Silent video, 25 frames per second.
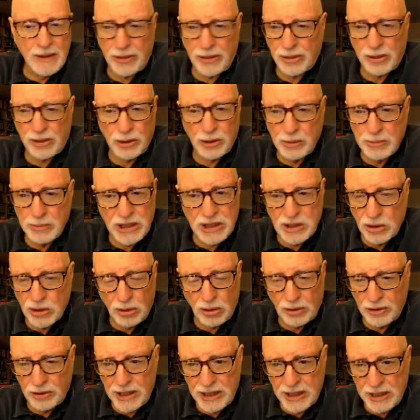
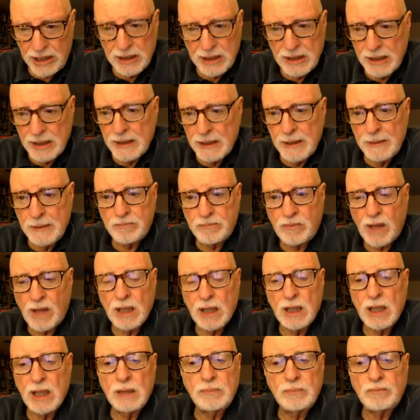Thermidorian
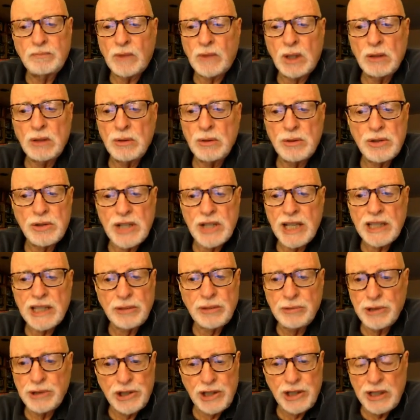um, who set the
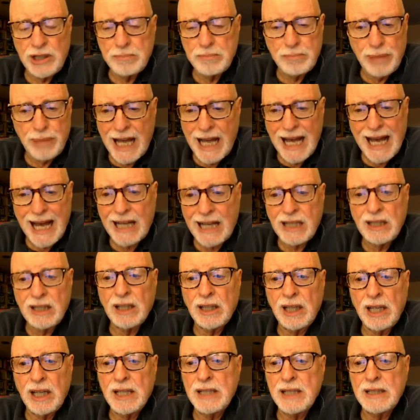regime back
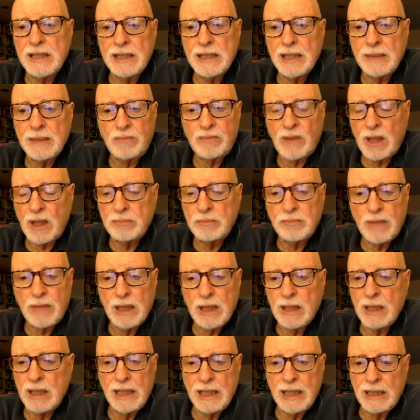and, and,
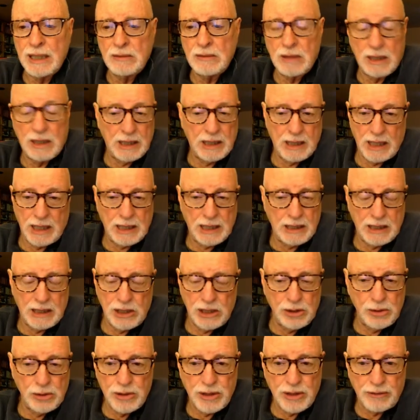and he
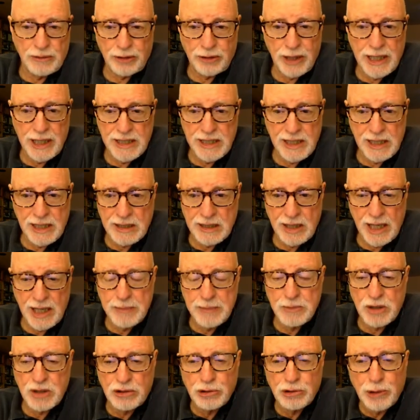used the phrase at
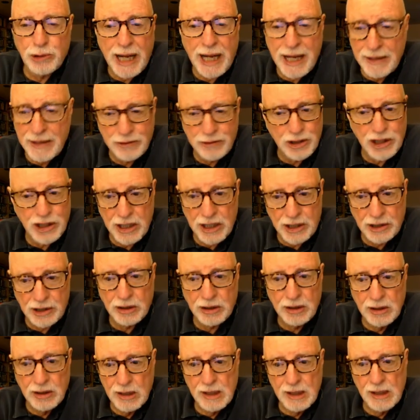times
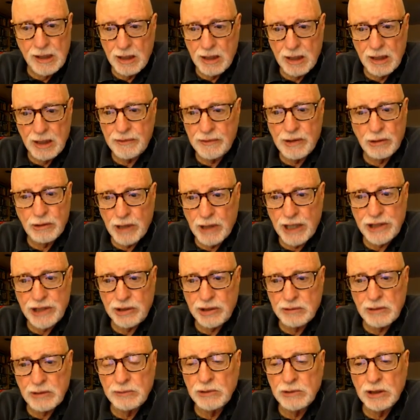gravedigger of the
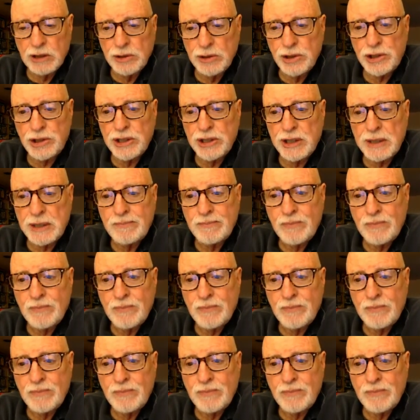Russian Revolution.